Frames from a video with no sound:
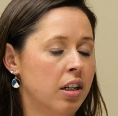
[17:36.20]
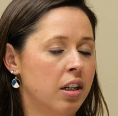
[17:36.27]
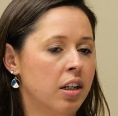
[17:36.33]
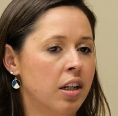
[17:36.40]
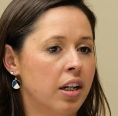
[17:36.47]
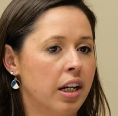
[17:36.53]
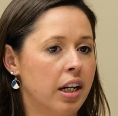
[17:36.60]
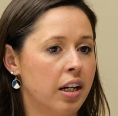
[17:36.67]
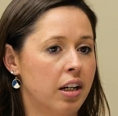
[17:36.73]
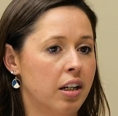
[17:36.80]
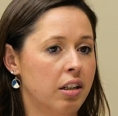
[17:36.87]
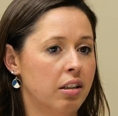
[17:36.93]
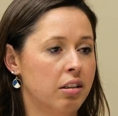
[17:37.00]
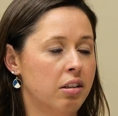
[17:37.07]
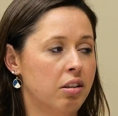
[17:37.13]

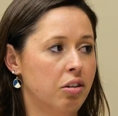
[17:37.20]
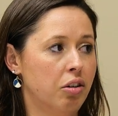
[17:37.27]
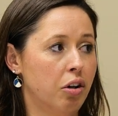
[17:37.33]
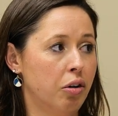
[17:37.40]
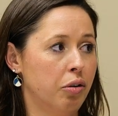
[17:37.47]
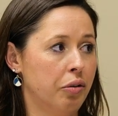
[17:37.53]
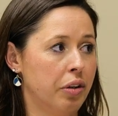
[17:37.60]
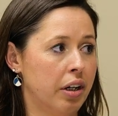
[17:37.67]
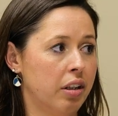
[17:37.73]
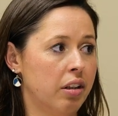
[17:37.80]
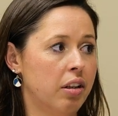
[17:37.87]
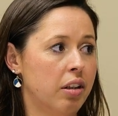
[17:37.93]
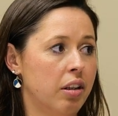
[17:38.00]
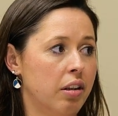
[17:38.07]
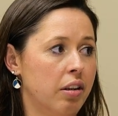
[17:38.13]
and know that
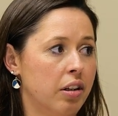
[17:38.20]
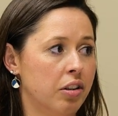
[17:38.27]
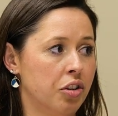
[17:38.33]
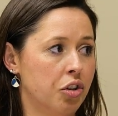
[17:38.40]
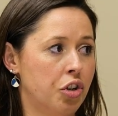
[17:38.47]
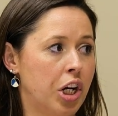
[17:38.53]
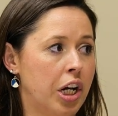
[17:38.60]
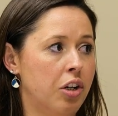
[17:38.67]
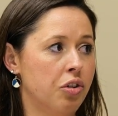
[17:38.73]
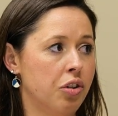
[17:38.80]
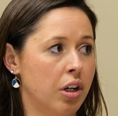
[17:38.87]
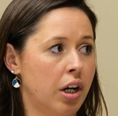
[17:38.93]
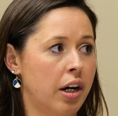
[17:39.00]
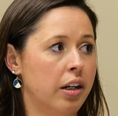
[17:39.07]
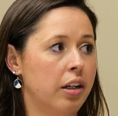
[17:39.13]
there's a change in
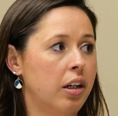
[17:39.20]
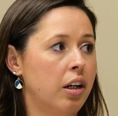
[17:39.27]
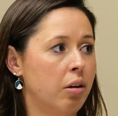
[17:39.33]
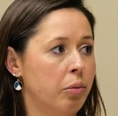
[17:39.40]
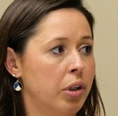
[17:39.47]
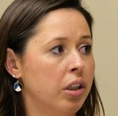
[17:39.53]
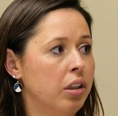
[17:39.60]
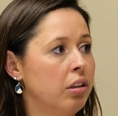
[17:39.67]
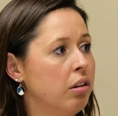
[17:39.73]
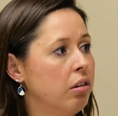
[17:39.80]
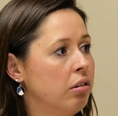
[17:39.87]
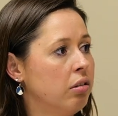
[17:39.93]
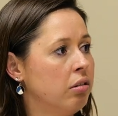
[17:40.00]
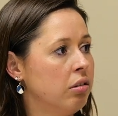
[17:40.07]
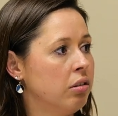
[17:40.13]
height coming
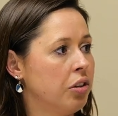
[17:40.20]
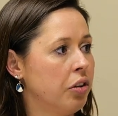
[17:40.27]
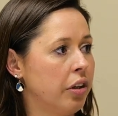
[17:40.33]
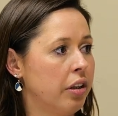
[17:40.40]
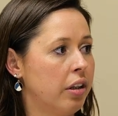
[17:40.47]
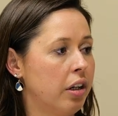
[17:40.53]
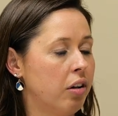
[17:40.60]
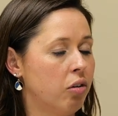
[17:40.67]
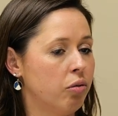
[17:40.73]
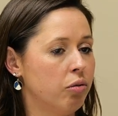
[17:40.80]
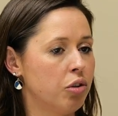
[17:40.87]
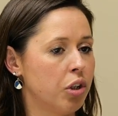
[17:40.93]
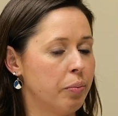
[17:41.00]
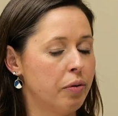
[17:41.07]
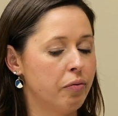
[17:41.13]
so that they don't
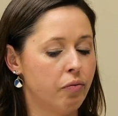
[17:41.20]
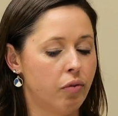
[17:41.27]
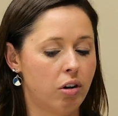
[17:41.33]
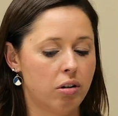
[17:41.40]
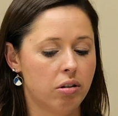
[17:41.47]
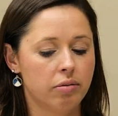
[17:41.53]
trip and fall.